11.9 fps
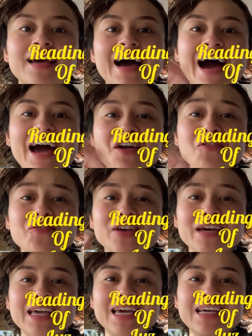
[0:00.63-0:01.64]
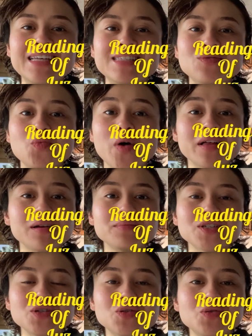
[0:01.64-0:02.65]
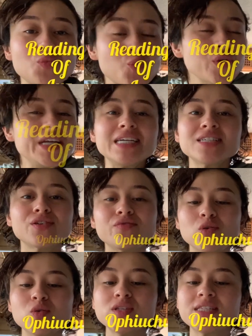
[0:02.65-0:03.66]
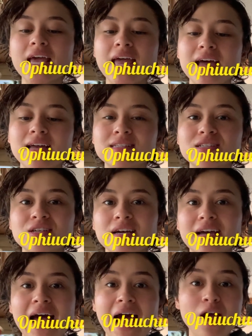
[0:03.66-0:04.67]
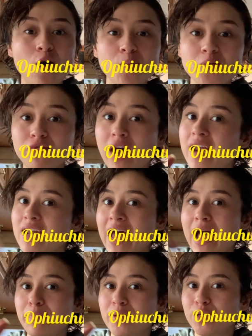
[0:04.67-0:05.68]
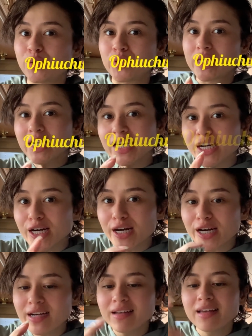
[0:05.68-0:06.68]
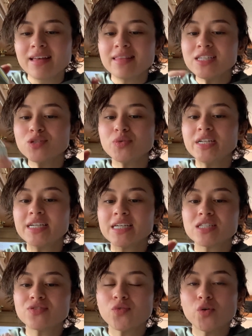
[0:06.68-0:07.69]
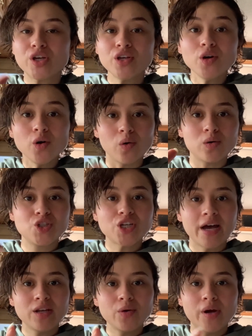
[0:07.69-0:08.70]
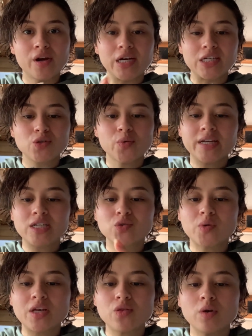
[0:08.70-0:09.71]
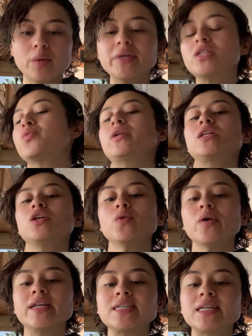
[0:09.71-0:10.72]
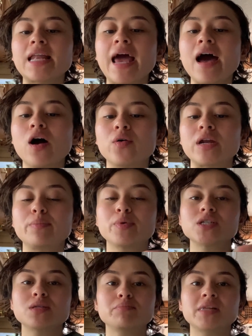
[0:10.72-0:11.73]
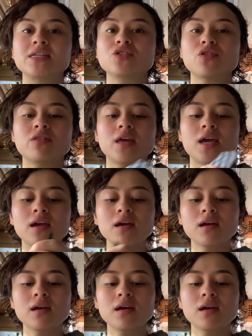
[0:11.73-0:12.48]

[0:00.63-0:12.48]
Hi Ophiuchus, welcome to Readings of Luz, and I hope you've had a happy new year. This reading is for you, January 2023, between you and a noun, a person, place, or thing.